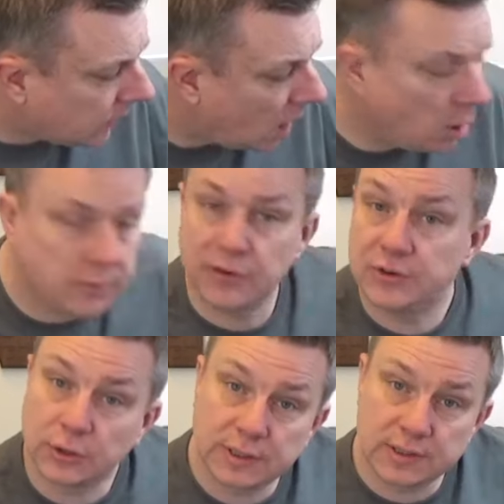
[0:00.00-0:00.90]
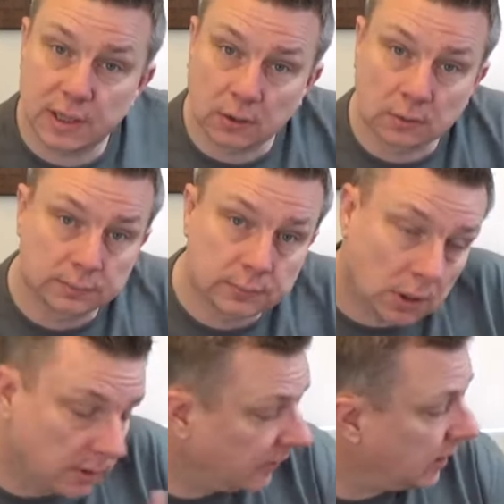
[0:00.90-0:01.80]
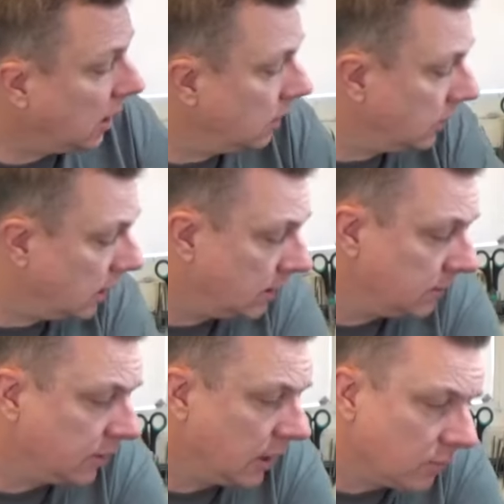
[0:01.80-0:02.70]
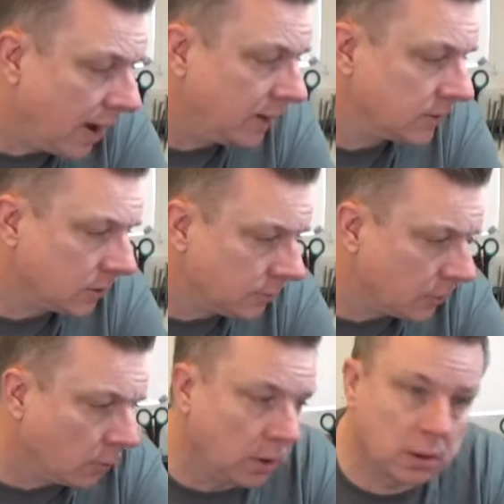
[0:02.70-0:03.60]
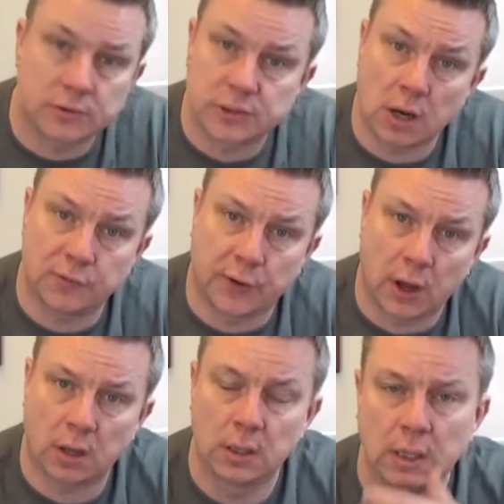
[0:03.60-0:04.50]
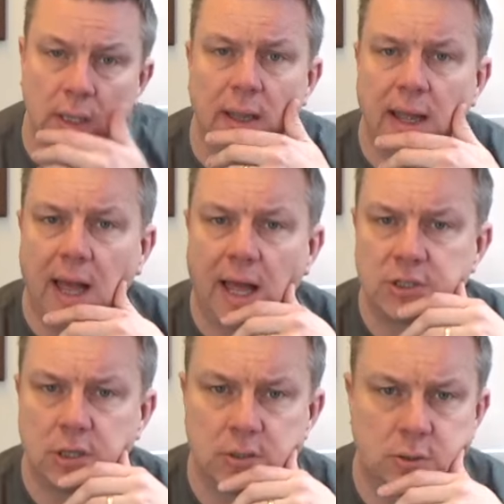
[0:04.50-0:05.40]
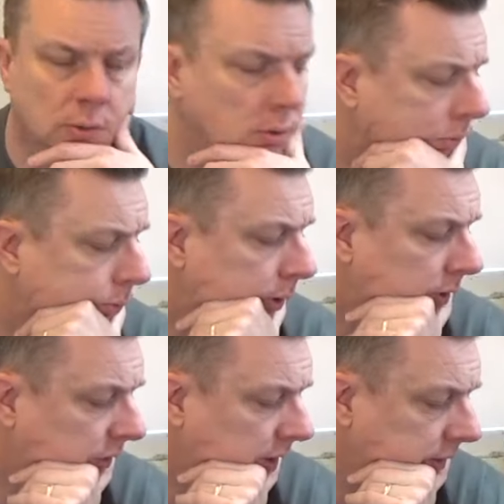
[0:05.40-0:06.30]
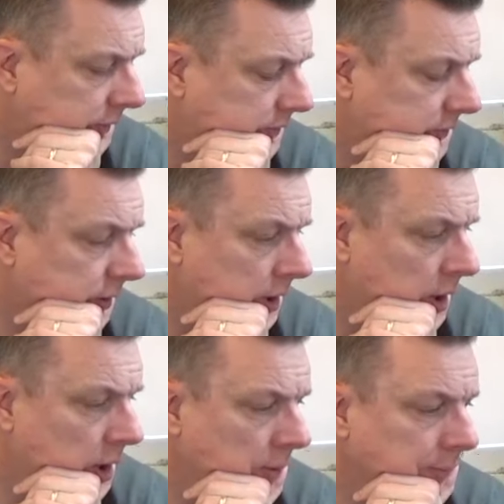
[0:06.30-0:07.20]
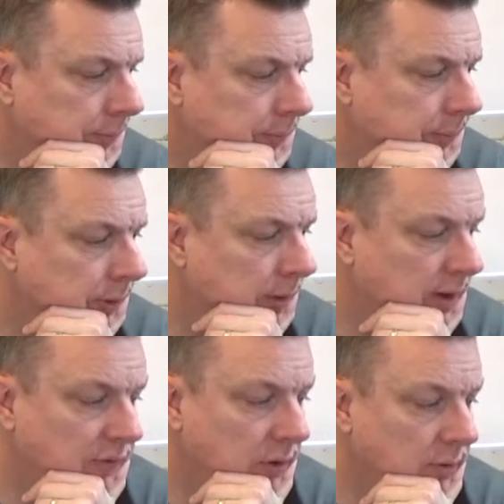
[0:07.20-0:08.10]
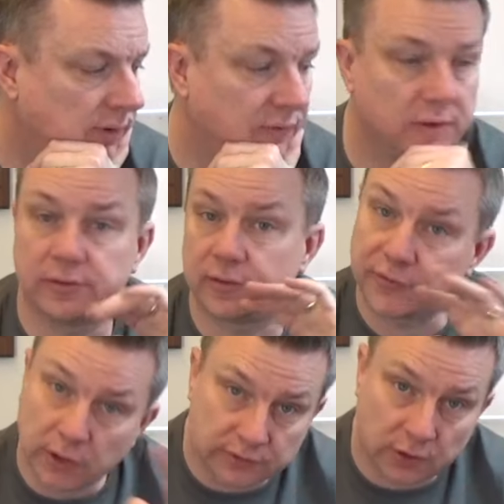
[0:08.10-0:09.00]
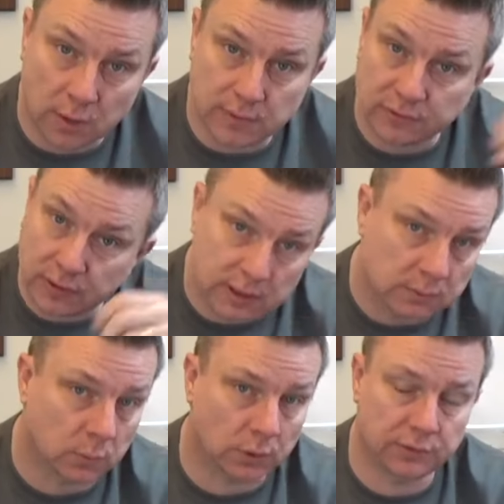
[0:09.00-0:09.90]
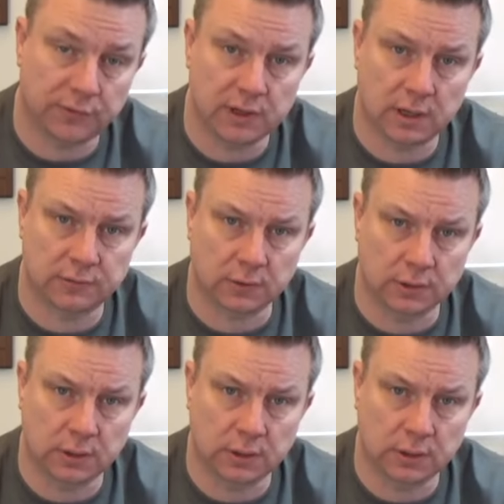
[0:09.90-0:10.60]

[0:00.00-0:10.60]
Hope you've enjoyed this little kind of video and that it rounds up the work so far. As usual with this, you know, if this is the first time you've seen one of the videos on the